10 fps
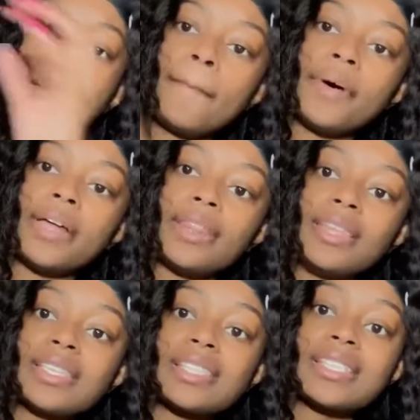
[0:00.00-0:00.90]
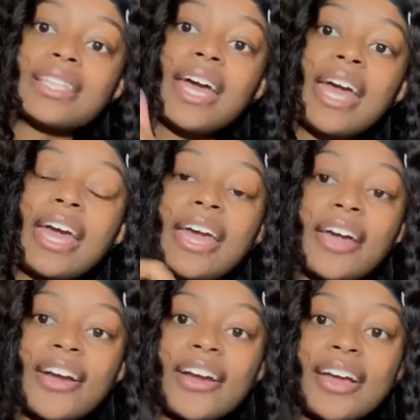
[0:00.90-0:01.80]
but this is the
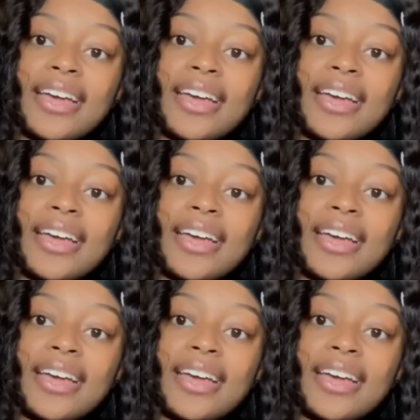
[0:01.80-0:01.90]
hair.